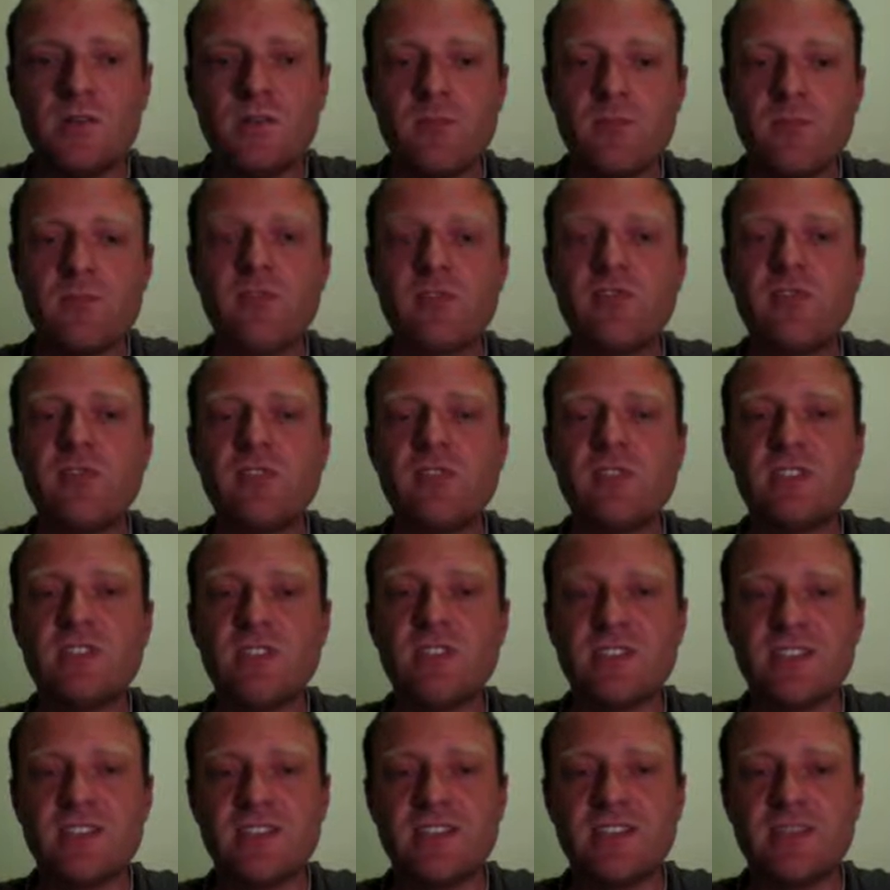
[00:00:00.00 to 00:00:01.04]
Prefers
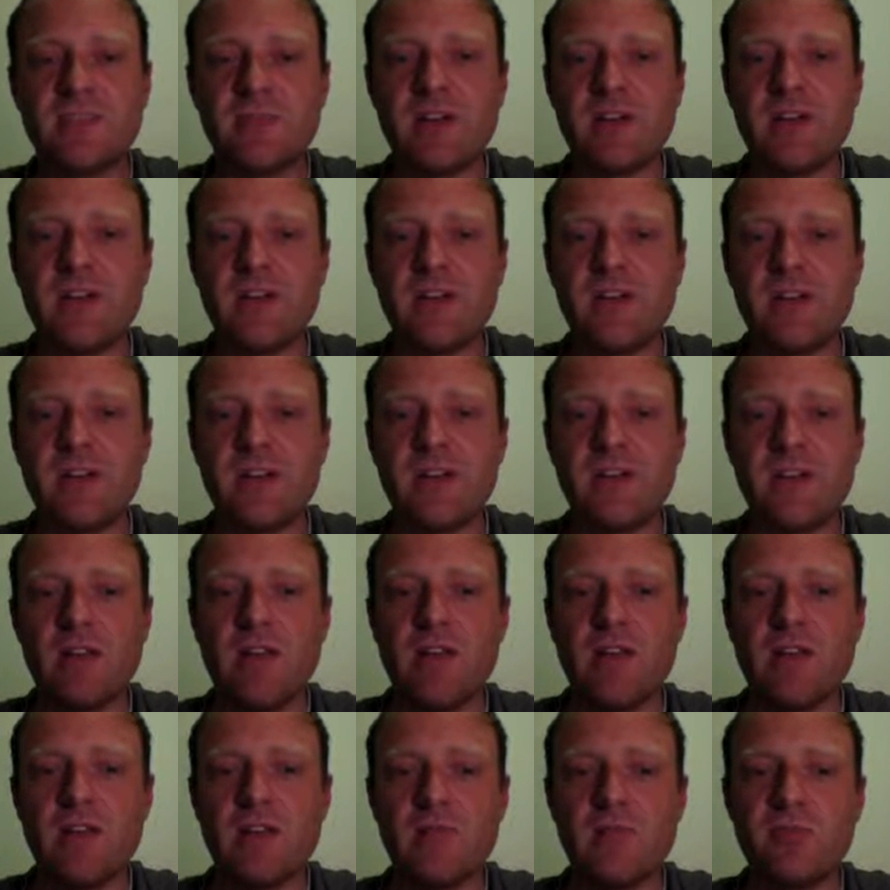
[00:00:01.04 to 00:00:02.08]
status bar hidden
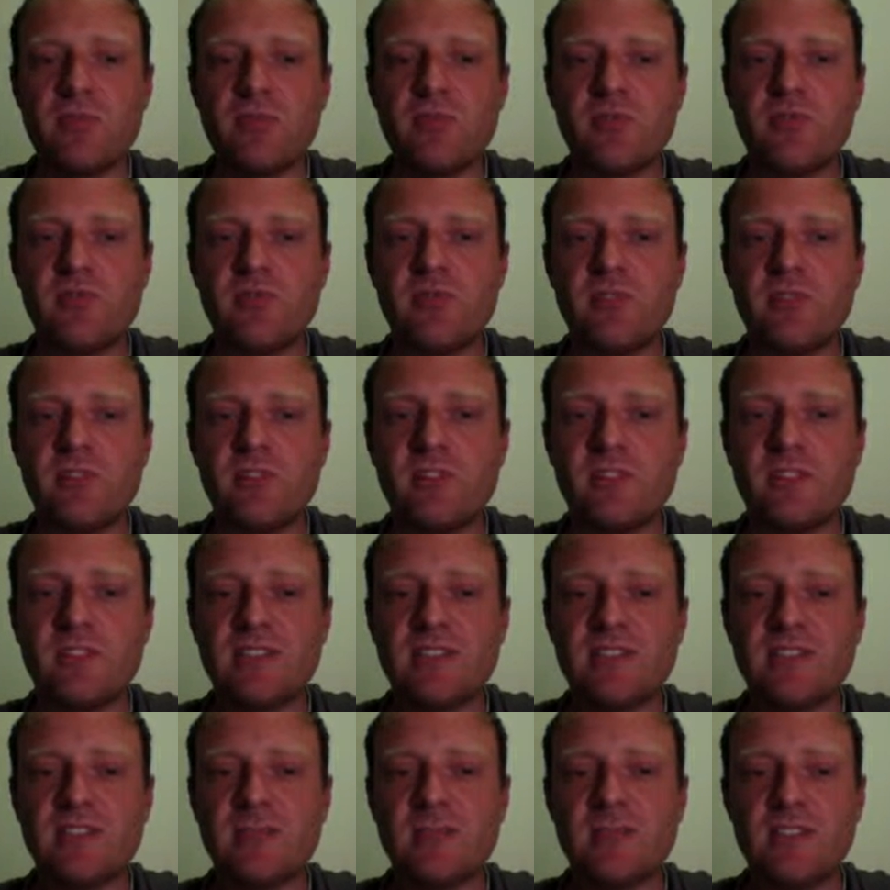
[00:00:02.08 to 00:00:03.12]
and preferred
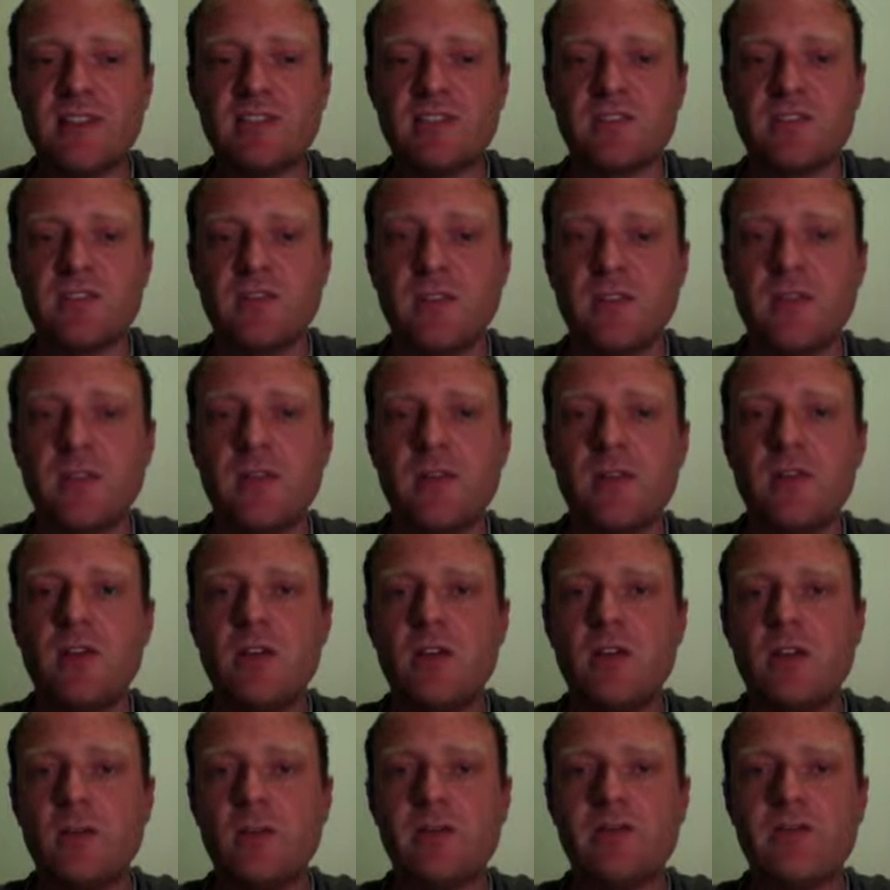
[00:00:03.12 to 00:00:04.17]
status bar style.
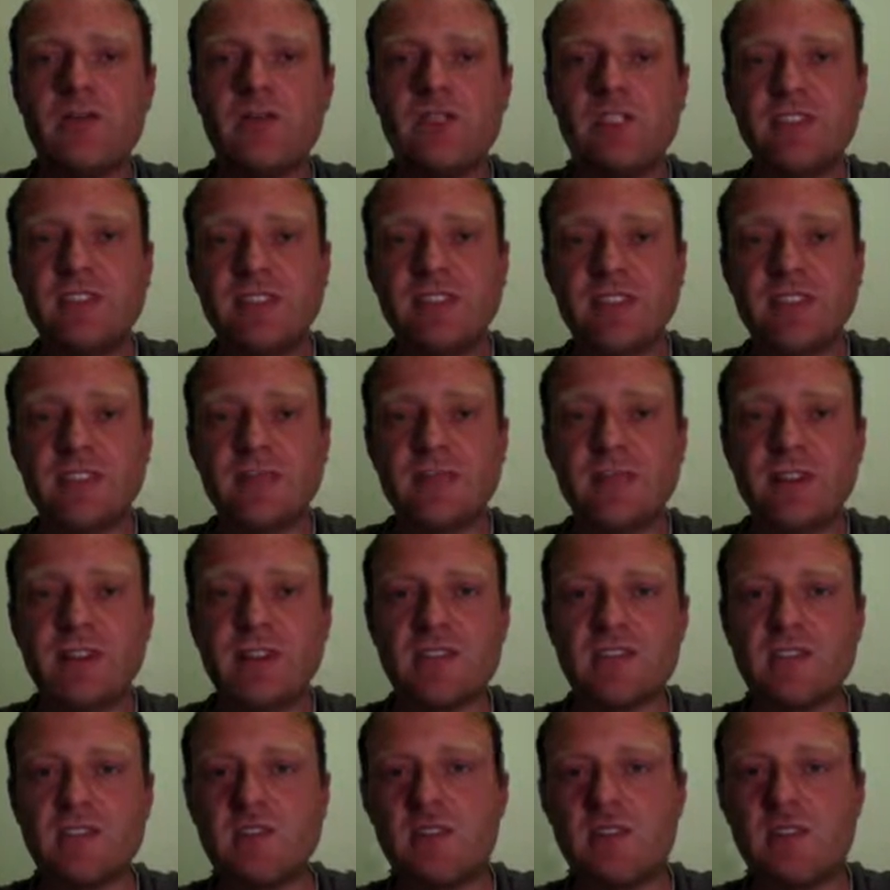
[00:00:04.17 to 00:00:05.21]
Preferred status bar
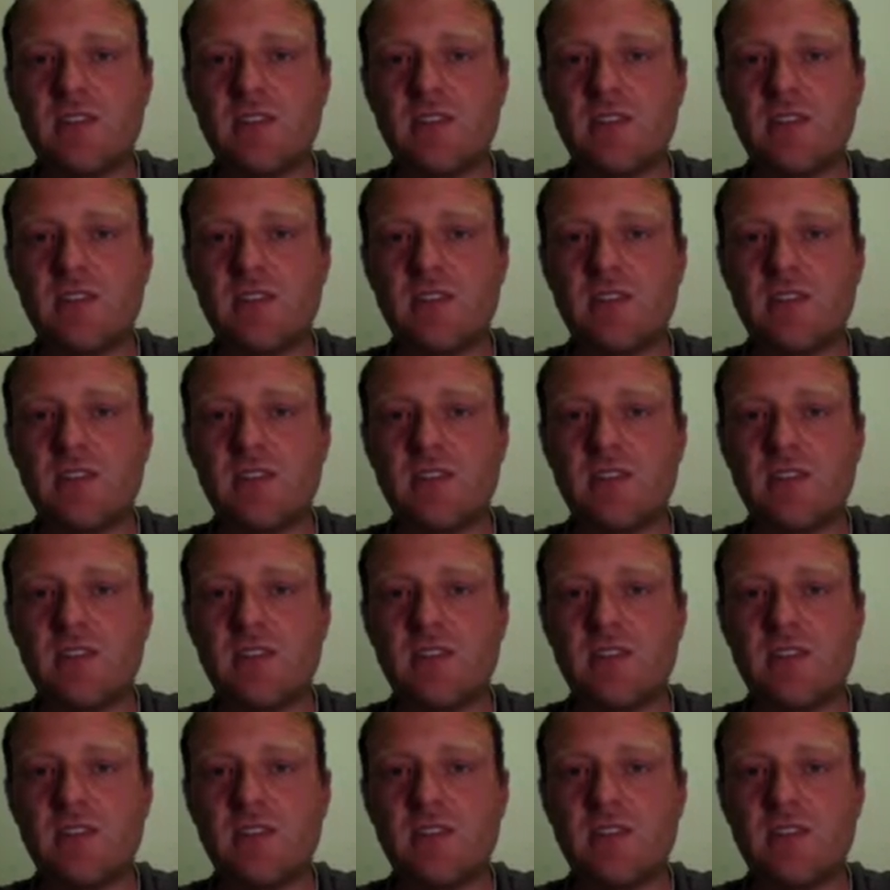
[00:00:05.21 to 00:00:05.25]
style